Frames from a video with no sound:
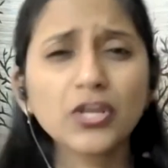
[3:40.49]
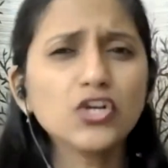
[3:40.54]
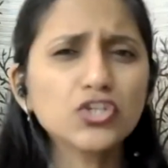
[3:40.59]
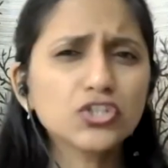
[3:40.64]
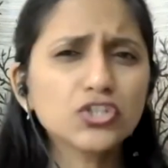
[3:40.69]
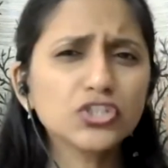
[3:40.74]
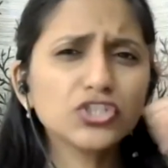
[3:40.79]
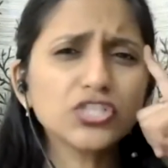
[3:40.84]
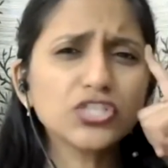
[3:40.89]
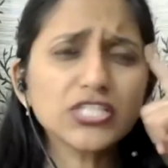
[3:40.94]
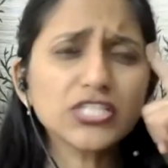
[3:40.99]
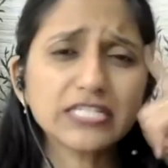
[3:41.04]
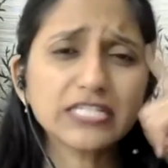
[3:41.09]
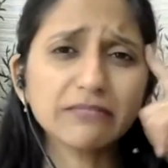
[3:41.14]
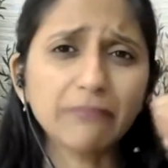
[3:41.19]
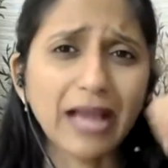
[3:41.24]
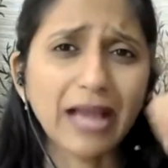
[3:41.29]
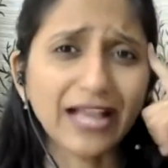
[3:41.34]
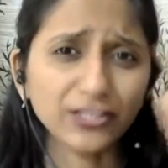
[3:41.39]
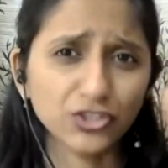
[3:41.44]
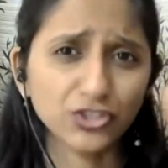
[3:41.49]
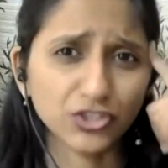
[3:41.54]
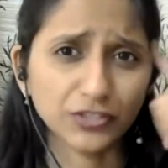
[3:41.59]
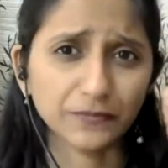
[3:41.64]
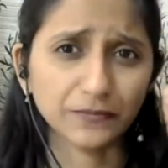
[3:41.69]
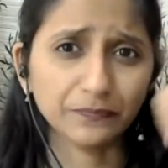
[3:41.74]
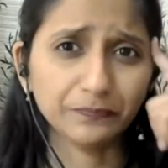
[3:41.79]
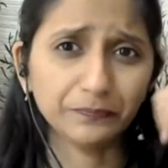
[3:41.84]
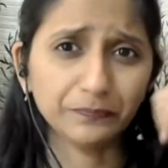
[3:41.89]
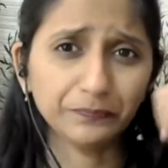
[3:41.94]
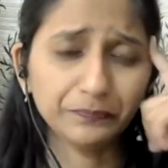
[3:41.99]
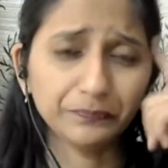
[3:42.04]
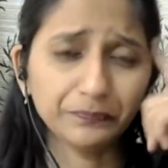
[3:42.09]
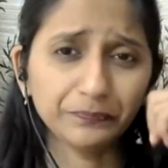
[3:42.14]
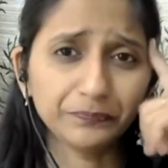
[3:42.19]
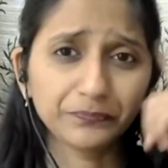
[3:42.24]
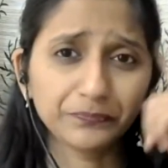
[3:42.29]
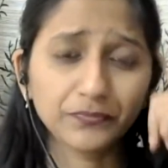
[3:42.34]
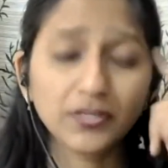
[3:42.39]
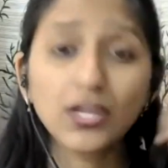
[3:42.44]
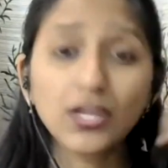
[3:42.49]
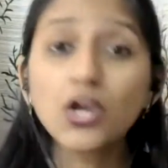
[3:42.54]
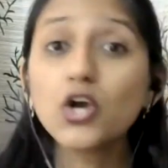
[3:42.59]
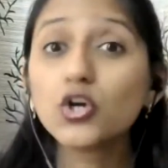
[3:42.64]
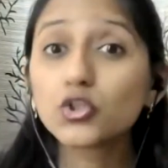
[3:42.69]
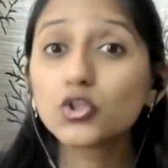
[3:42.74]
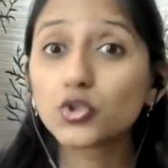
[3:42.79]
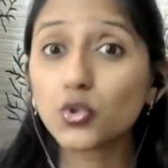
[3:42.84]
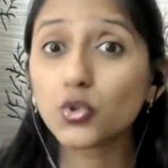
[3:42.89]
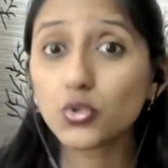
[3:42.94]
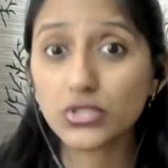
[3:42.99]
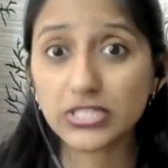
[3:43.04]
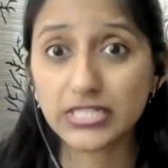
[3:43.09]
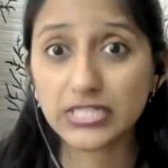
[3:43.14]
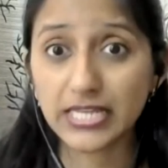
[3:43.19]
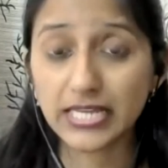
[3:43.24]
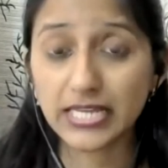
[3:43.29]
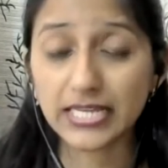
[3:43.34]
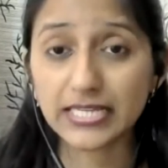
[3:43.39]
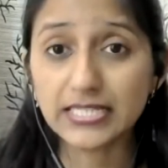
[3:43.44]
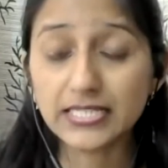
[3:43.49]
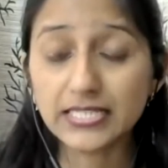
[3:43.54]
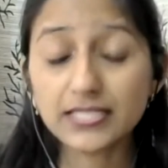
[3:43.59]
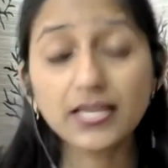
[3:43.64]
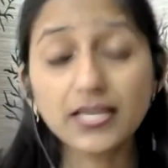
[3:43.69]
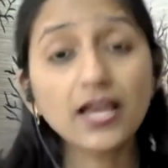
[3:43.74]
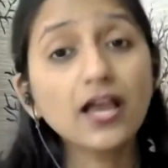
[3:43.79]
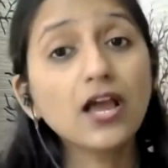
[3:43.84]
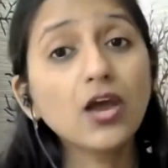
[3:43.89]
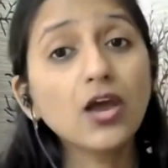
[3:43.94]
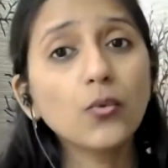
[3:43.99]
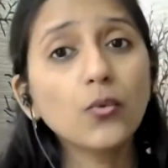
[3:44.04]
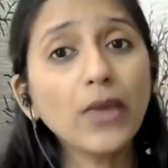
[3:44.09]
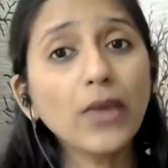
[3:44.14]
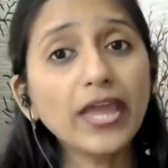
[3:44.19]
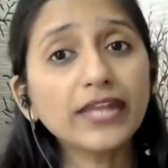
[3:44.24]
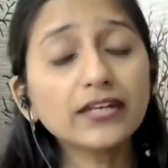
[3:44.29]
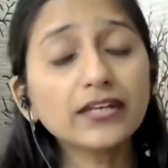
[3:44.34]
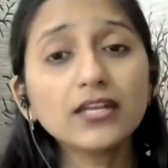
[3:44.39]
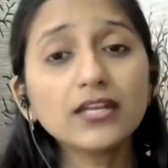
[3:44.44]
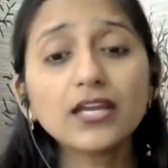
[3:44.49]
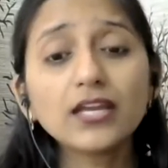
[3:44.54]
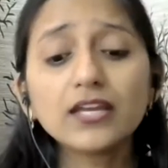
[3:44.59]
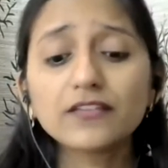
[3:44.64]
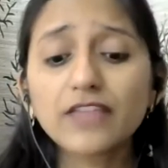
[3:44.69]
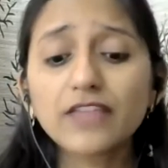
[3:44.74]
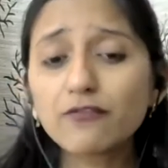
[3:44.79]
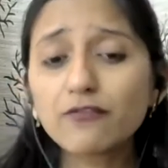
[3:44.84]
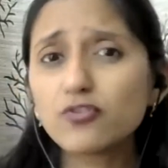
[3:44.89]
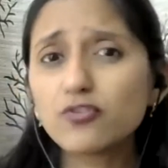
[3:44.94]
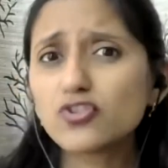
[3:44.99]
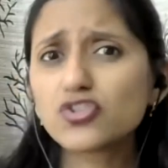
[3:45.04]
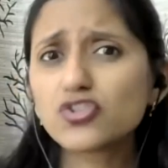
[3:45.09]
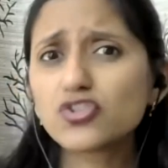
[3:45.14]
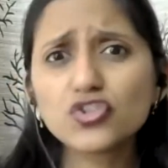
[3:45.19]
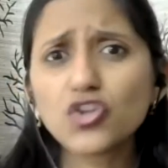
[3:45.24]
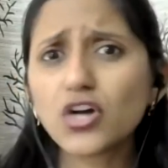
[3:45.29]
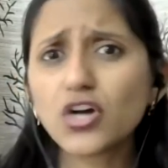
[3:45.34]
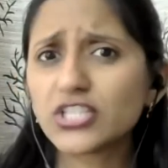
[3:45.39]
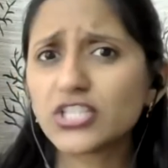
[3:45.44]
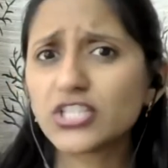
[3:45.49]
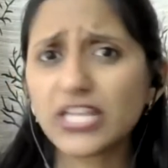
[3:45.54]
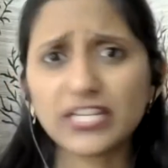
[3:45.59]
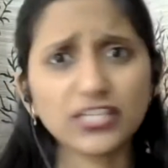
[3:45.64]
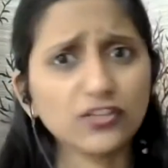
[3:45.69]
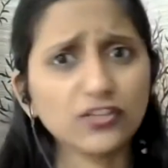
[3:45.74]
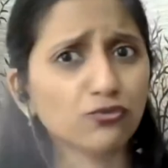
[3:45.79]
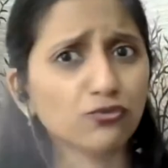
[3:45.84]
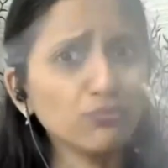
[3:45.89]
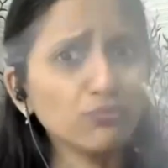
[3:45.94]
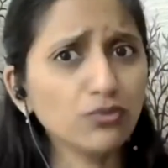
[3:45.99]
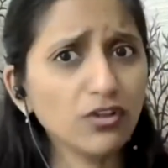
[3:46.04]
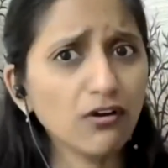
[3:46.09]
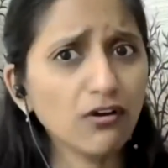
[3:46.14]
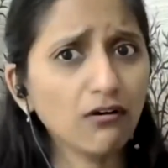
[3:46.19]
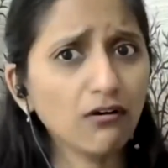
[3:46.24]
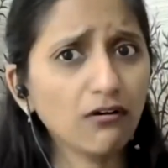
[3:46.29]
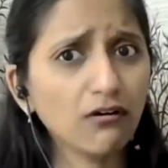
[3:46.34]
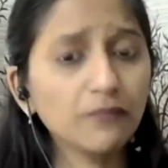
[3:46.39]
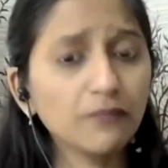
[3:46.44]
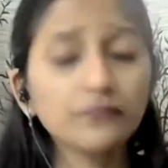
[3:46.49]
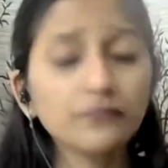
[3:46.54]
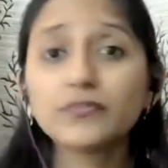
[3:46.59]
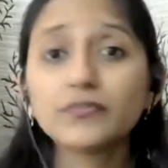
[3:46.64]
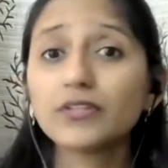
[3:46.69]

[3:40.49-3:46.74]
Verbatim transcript: So just imagine those days when there was not any ruler,